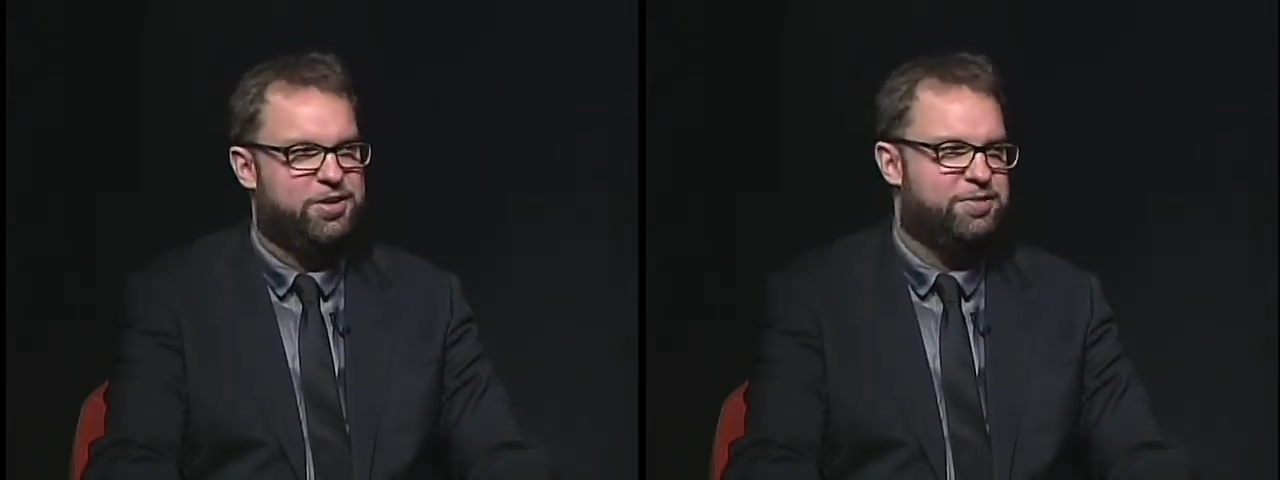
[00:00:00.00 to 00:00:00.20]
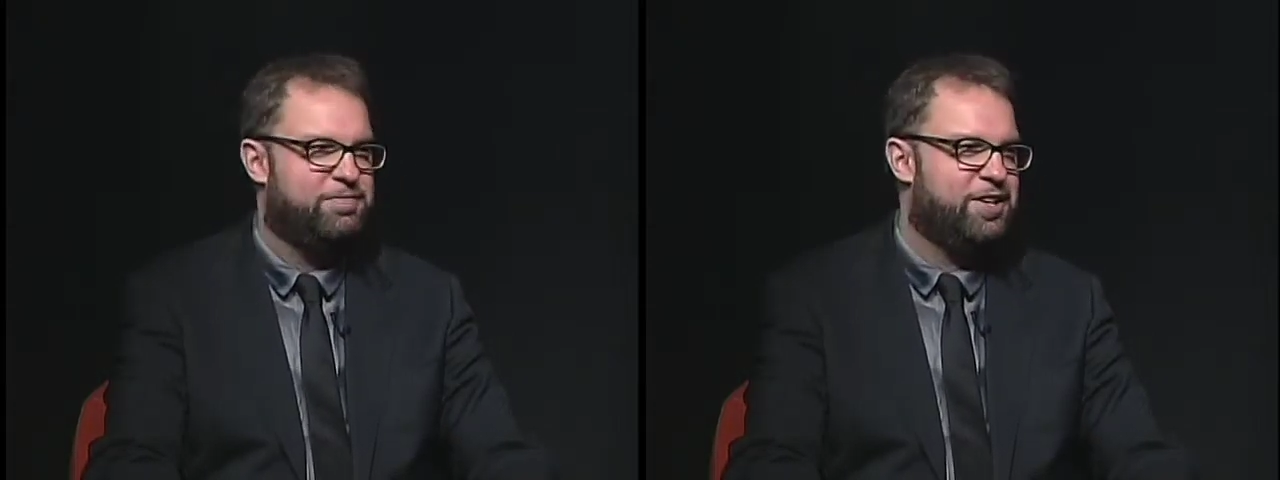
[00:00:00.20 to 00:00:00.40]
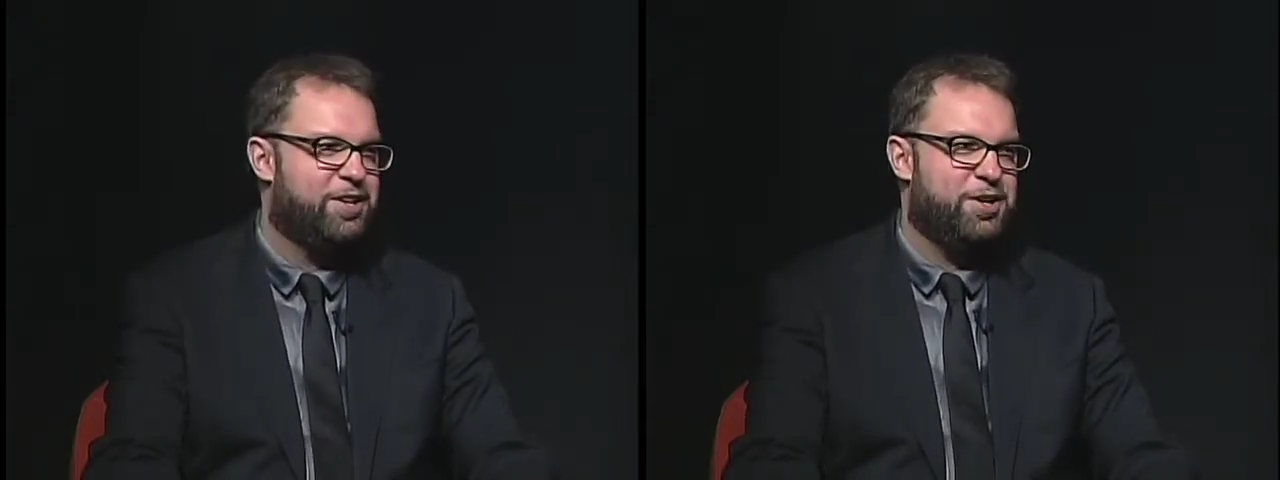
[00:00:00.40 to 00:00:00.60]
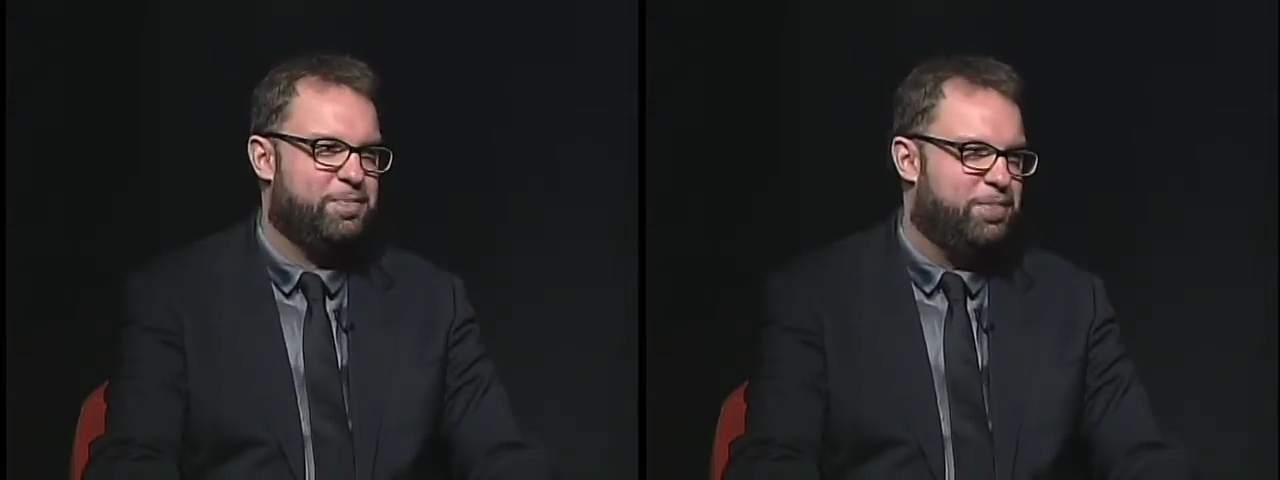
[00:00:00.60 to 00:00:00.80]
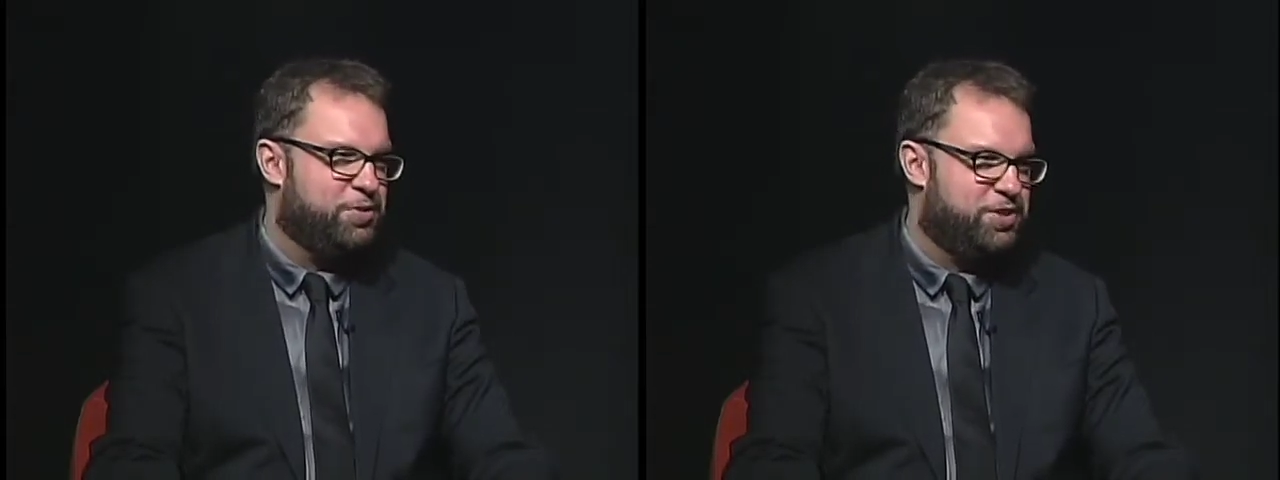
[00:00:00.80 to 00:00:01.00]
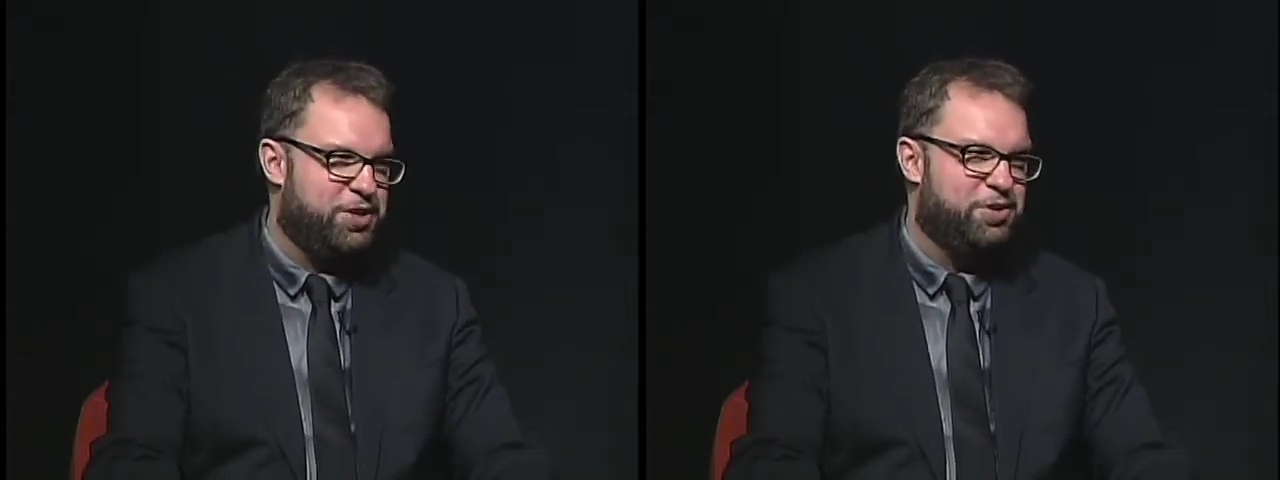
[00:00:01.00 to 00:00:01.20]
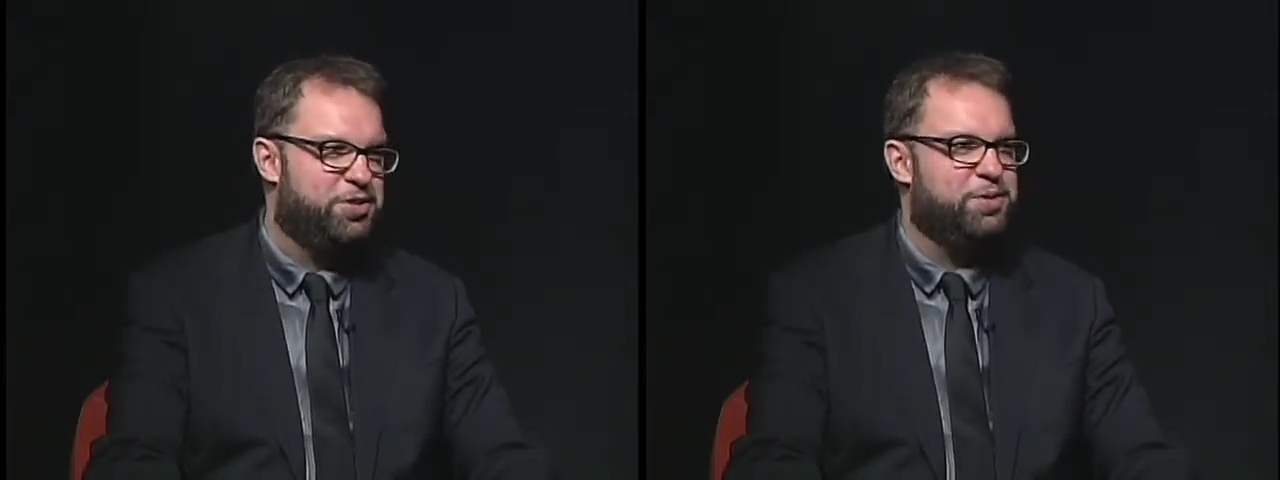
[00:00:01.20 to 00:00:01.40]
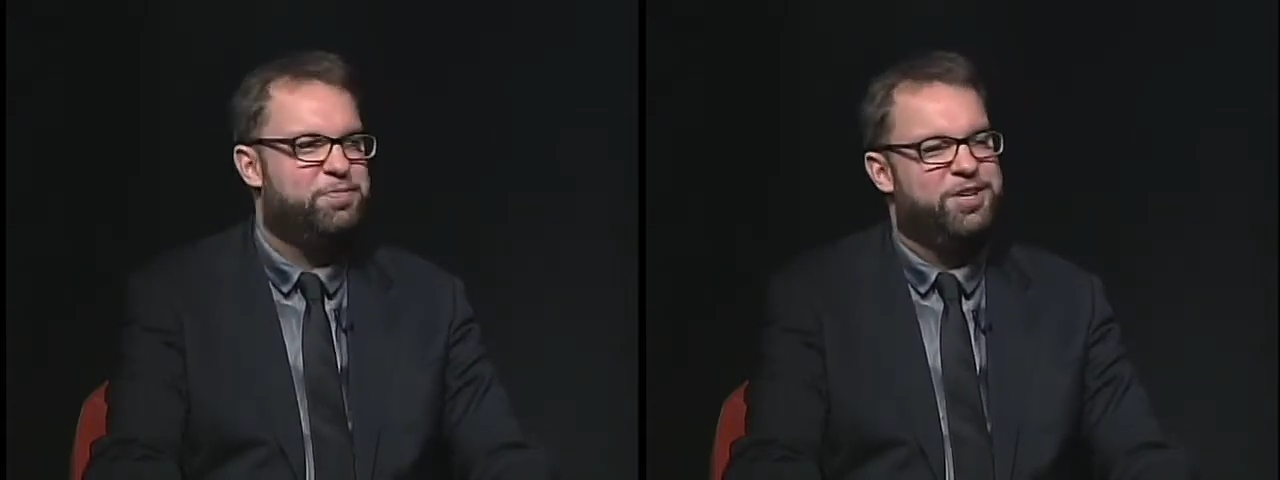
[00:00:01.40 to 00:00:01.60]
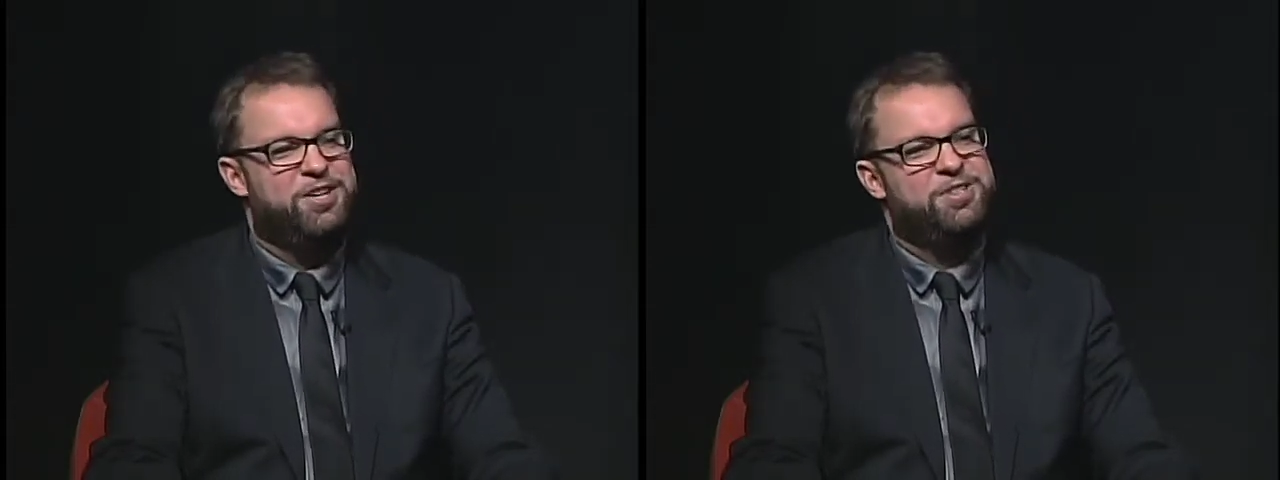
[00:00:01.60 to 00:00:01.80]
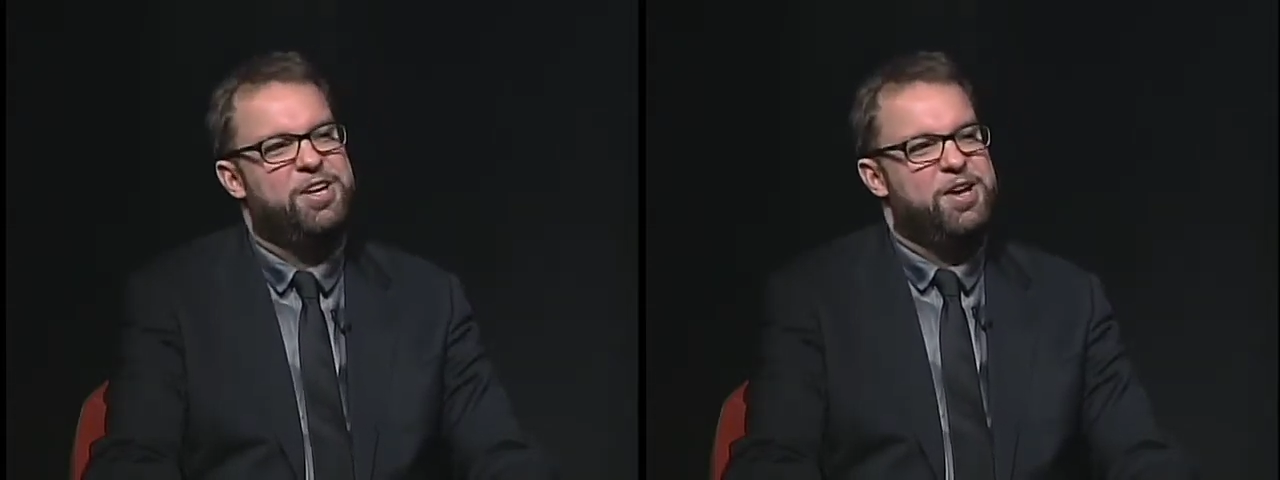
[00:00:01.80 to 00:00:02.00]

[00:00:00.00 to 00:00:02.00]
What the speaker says: and posting YouTube videos.